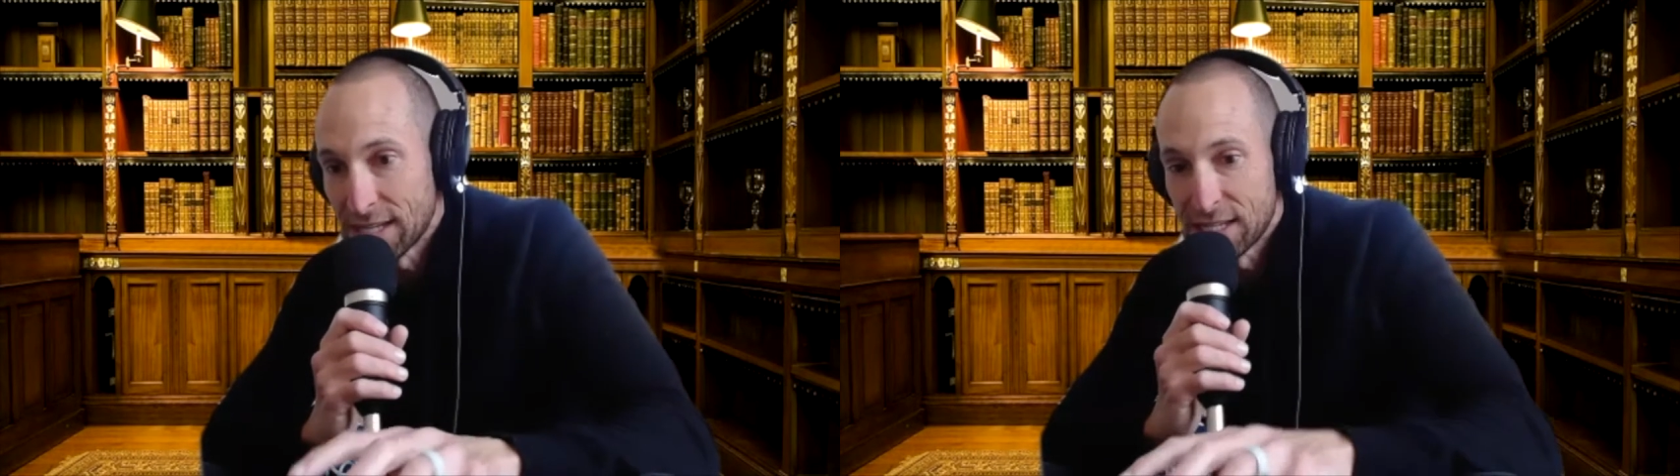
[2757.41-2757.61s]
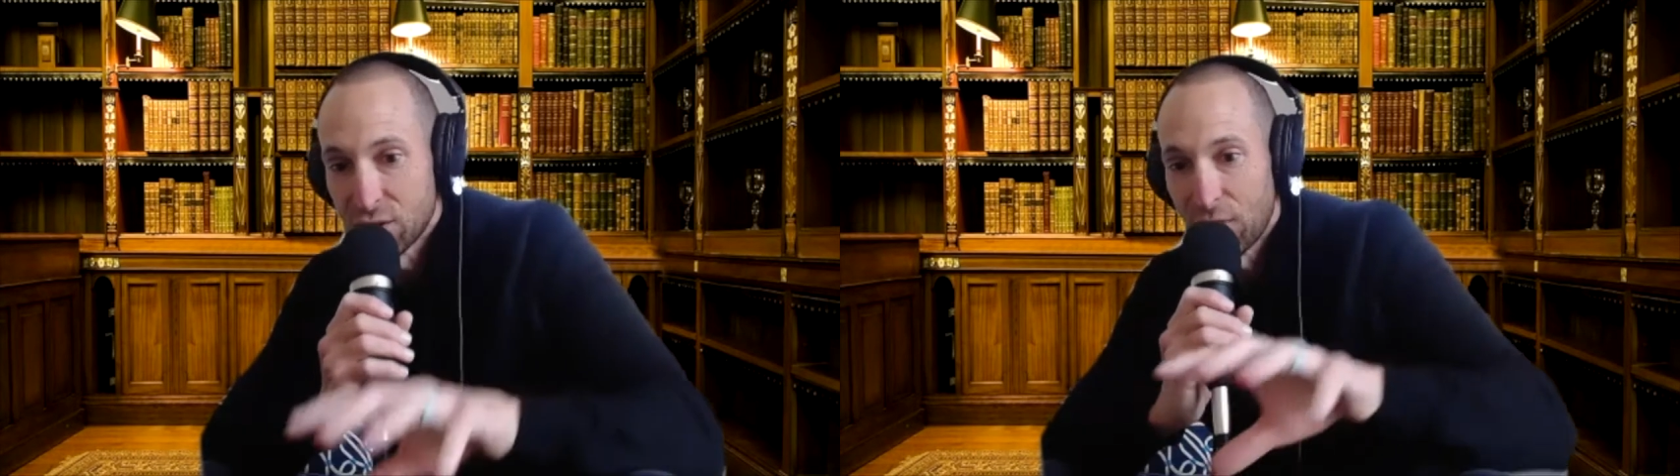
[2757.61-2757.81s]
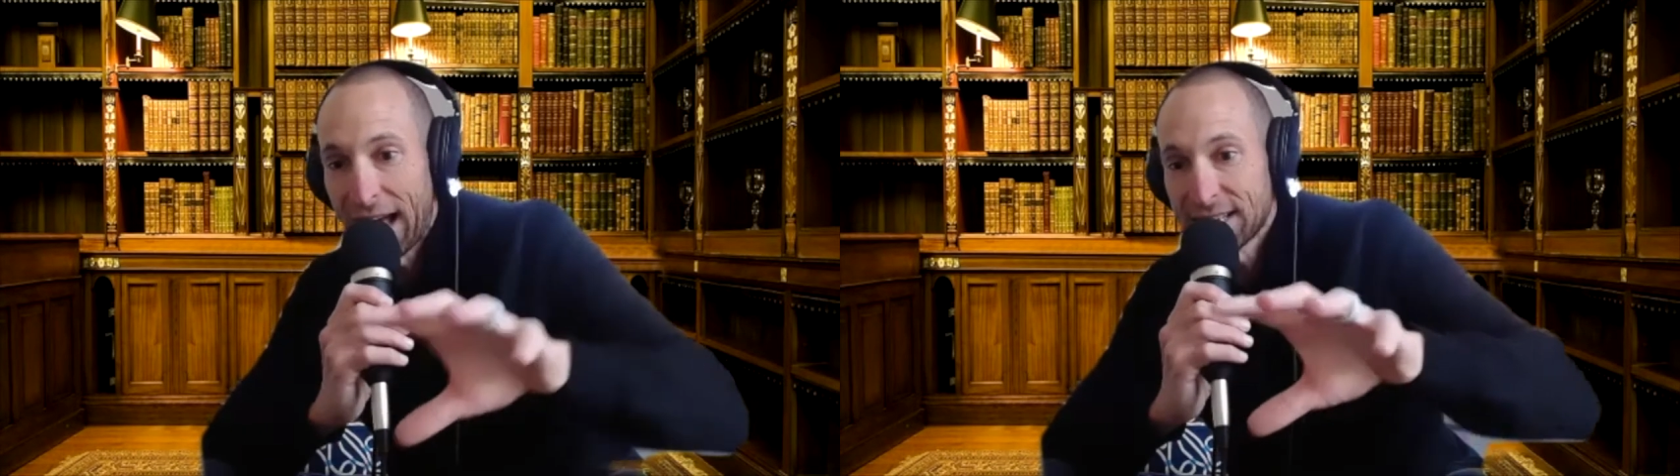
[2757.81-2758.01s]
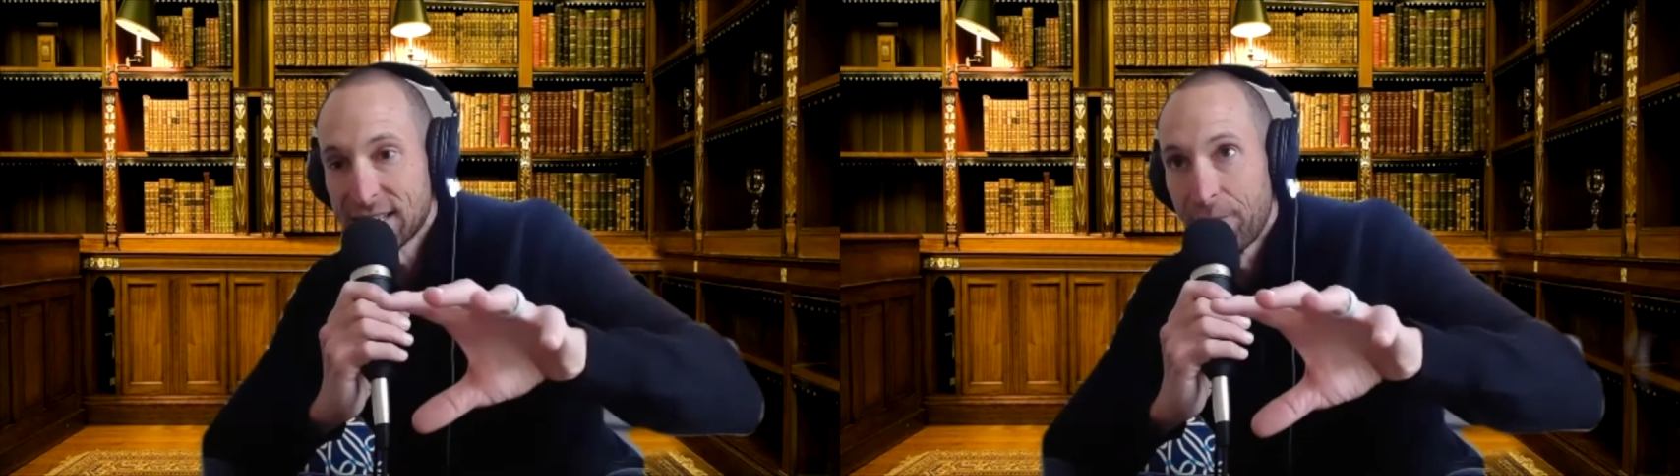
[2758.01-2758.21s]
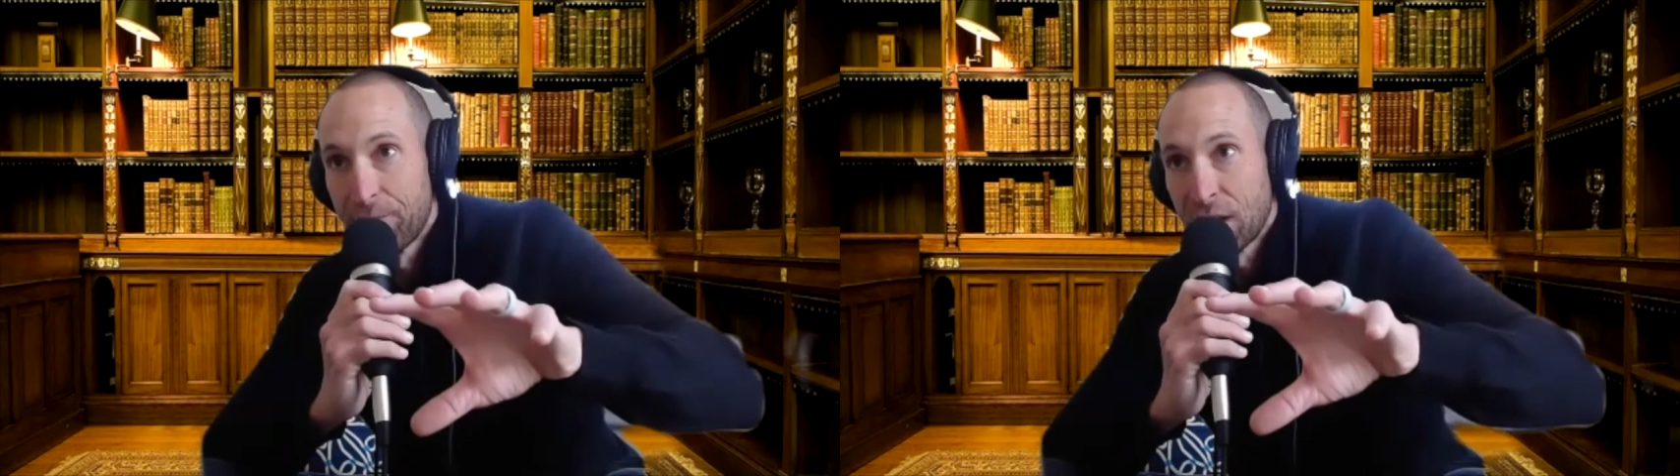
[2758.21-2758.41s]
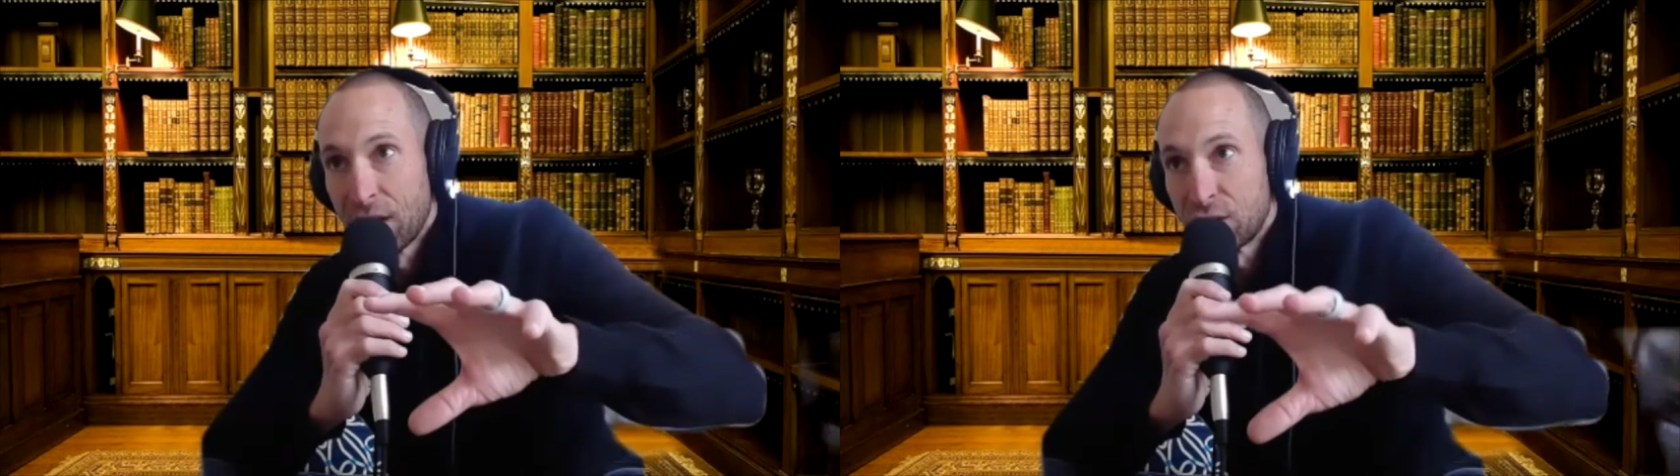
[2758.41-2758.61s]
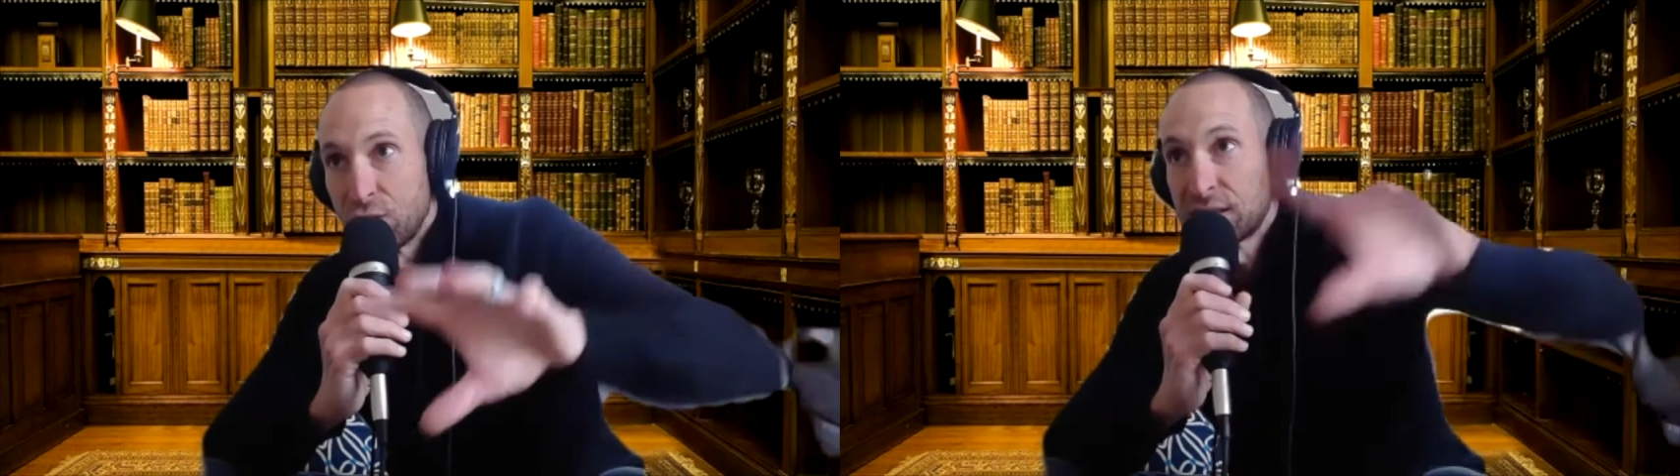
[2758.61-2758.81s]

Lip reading: And so that's to